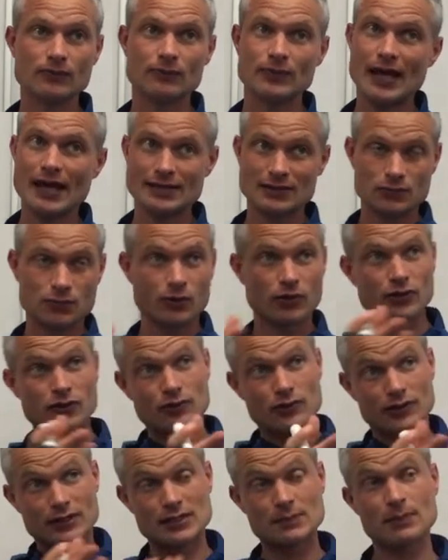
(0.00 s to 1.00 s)
that's what
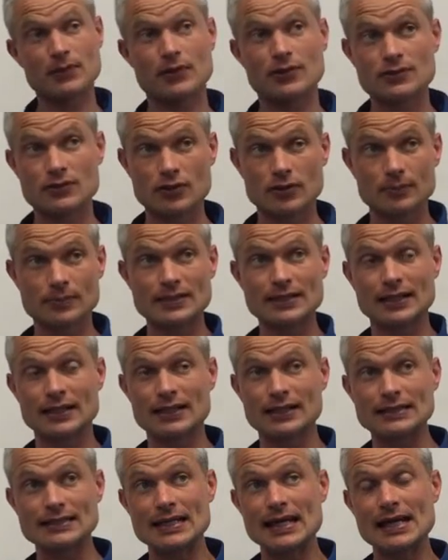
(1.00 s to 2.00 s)
you experience on a
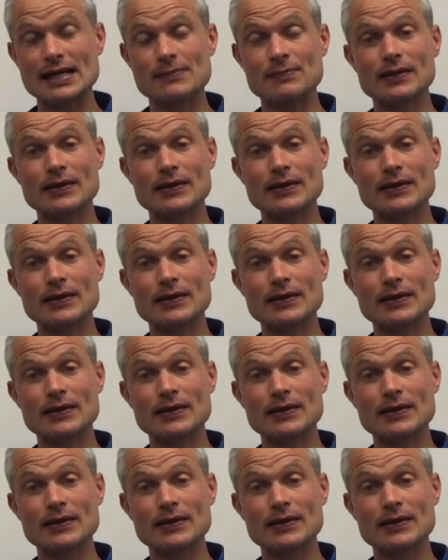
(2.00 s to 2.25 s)
particular day,